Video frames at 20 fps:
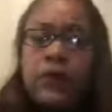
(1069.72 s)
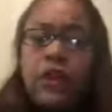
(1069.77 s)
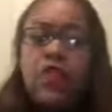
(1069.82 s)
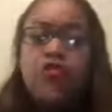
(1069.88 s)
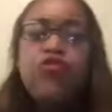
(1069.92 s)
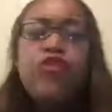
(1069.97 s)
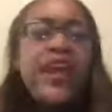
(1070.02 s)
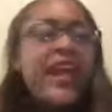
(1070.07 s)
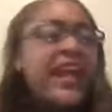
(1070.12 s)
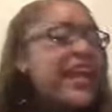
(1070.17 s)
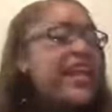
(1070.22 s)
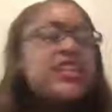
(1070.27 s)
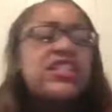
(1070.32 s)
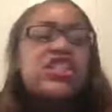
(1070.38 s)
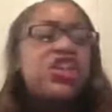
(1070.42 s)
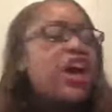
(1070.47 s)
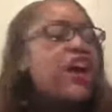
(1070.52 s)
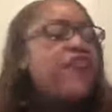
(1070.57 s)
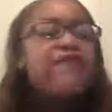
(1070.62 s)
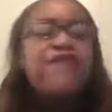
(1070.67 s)
Read it
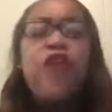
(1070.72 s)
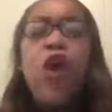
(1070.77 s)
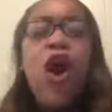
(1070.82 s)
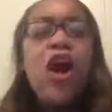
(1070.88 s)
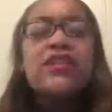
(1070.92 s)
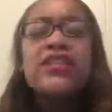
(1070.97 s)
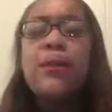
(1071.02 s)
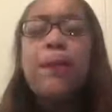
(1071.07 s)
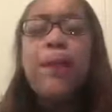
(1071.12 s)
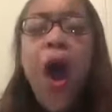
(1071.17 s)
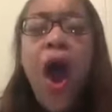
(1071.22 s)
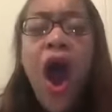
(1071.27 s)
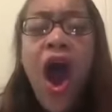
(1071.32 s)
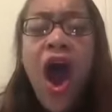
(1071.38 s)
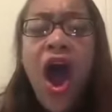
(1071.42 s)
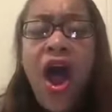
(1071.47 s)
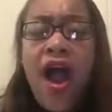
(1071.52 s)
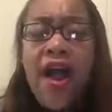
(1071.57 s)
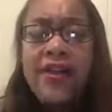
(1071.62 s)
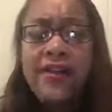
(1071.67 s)
till it falls
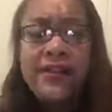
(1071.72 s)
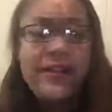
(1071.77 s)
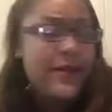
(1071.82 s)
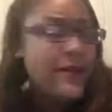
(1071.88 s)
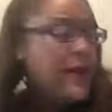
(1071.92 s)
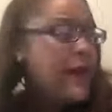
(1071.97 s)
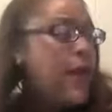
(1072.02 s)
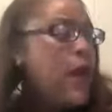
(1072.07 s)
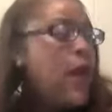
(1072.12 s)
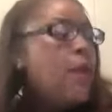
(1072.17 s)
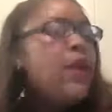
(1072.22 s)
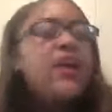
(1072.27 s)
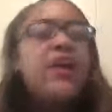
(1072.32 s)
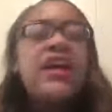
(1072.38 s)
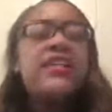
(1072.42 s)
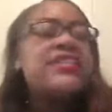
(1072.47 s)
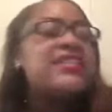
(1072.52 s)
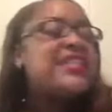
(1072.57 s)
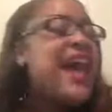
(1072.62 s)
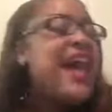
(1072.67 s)
apart.
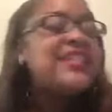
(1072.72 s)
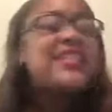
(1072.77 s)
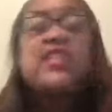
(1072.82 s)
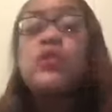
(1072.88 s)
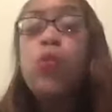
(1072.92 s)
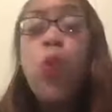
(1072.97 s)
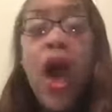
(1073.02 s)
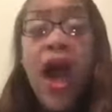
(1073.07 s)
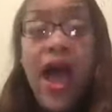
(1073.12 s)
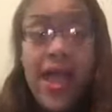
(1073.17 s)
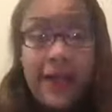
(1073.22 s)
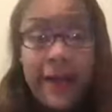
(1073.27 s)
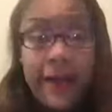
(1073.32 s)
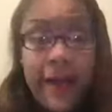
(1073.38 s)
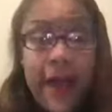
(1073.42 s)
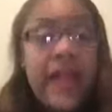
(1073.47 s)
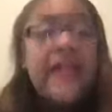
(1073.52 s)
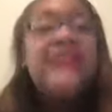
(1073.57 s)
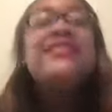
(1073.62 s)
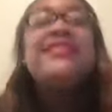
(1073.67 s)
Because guess what?
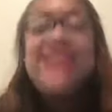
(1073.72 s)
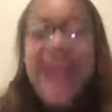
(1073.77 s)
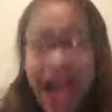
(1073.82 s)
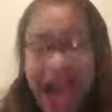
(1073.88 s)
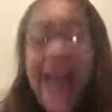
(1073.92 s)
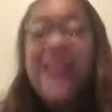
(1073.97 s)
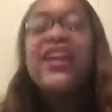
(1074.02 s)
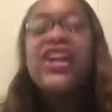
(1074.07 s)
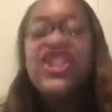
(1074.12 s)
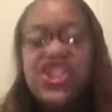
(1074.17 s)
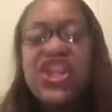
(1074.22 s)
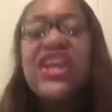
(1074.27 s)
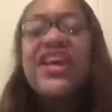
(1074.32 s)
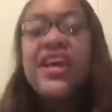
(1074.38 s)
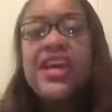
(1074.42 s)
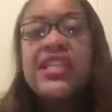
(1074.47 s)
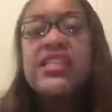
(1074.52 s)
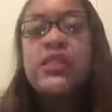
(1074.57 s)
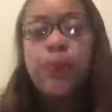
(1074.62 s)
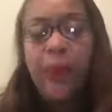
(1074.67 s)
Knowledge
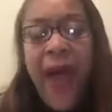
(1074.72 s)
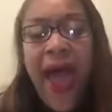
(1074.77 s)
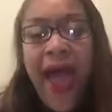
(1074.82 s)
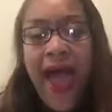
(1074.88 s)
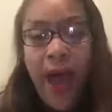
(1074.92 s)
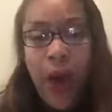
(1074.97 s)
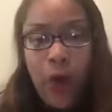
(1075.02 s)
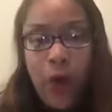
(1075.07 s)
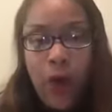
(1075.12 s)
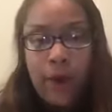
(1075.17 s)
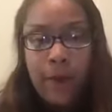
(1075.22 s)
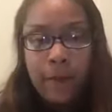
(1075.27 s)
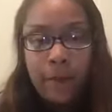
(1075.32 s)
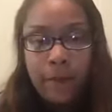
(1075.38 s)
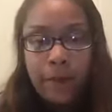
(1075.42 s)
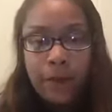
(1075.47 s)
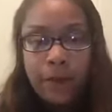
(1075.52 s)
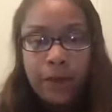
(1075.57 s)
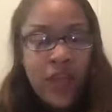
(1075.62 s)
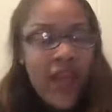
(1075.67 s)
is power.
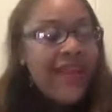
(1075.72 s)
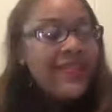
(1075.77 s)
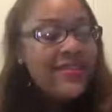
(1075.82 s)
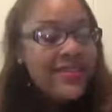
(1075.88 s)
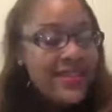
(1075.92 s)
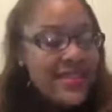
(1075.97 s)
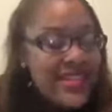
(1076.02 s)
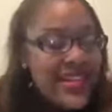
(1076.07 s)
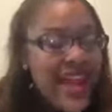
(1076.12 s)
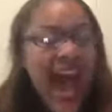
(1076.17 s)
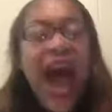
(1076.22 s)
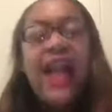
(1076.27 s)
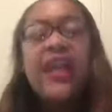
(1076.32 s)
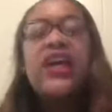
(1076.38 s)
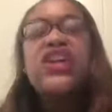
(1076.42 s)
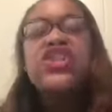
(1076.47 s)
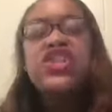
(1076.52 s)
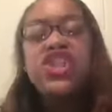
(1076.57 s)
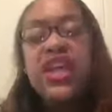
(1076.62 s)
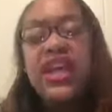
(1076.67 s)

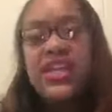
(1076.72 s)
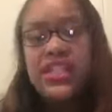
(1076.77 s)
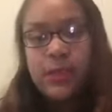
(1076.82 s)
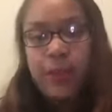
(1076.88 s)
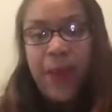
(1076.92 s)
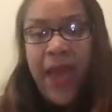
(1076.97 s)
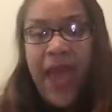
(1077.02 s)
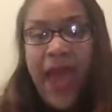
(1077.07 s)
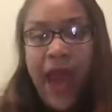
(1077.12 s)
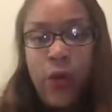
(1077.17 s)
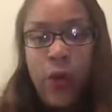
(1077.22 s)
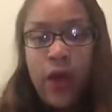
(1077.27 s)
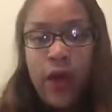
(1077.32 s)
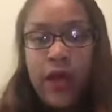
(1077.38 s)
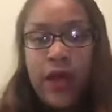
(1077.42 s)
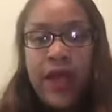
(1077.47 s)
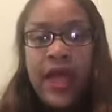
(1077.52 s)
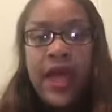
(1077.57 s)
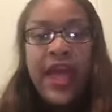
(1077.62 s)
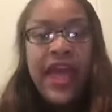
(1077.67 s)
Knowledge is power.
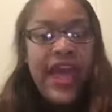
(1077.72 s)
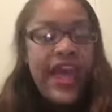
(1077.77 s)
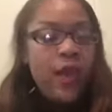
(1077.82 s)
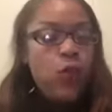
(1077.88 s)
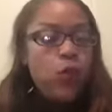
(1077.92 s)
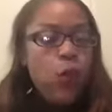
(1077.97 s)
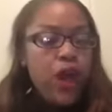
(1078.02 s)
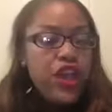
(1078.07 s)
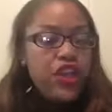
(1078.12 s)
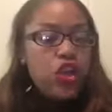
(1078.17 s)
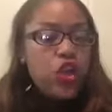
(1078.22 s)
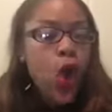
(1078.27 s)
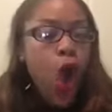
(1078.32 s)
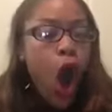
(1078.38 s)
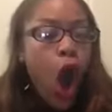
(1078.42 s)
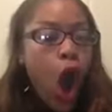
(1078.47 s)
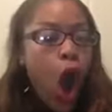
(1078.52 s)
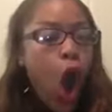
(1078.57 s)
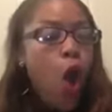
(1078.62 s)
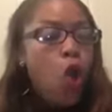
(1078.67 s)
And when you
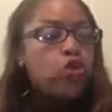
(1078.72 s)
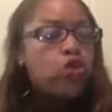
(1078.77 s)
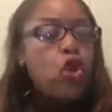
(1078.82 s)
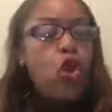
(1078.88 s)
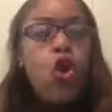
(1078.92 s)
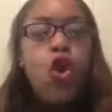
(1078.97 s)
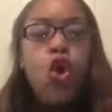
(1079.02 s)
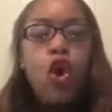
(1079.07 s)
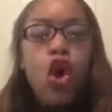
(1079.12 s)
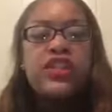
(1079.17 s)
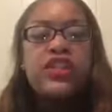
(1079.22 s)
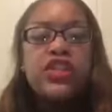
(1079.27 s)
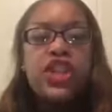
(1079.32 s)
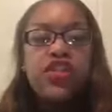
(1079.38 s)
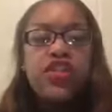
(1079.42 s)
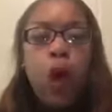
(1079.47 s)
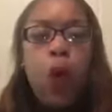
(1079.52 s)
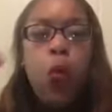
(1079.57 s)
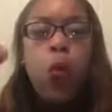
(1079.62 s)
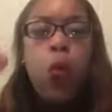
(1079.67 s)
hold on to
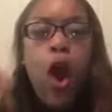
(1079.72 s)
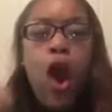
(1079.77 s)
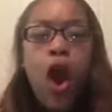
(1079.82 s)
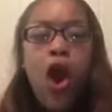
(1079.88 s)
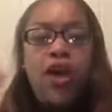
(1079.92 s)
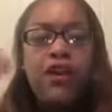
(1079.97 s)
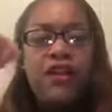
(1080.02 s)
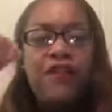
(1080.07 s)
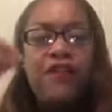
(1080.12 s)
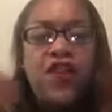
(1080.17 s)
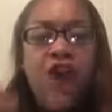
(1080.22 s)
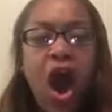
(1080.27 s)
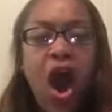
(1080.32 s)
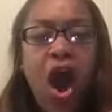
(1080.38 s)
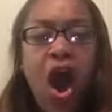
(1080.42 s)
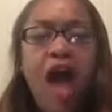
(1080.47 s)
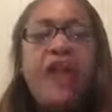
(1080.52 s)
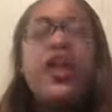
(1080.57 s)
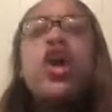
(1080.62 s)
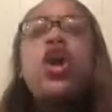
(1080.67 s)
the word of
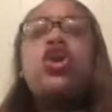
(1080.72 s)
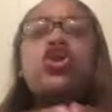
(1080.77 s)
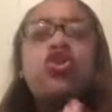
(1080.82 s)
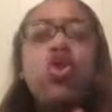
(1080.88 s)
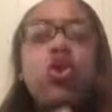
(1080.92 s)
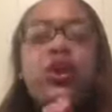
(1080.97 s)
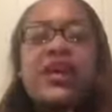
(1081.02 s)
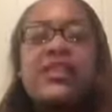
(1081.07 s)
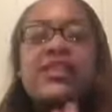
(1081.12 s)
God, you can